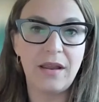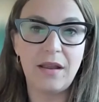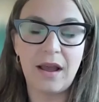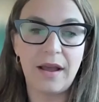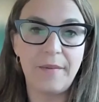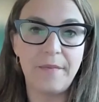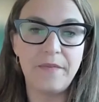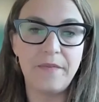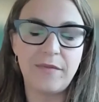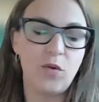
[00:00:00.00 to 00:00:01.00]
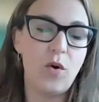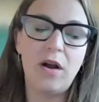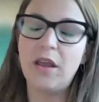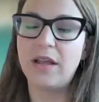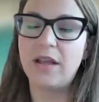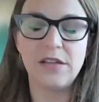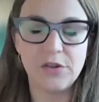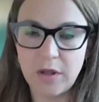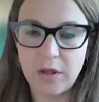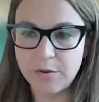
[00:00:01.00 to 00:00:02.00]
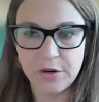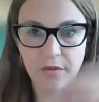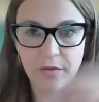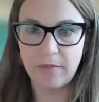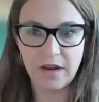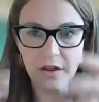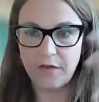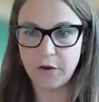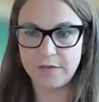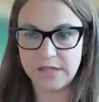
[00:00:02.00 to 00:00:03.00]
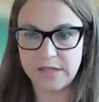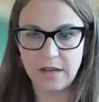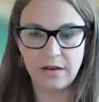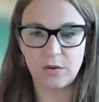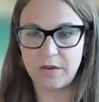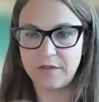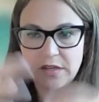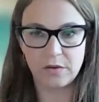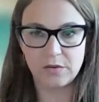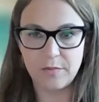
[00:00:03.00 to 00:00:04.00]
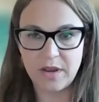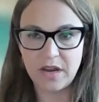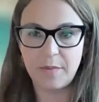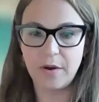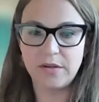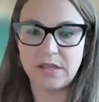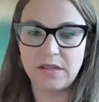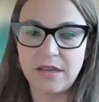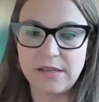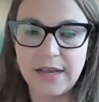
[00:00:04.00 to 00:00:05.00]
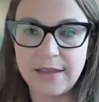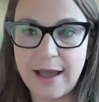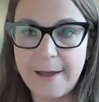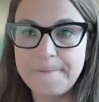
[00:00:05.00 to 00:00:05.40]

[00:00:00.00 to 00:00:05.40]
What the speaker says: the walk against Israel, I'm sure many of you have seen sort of these social media posts and things like that,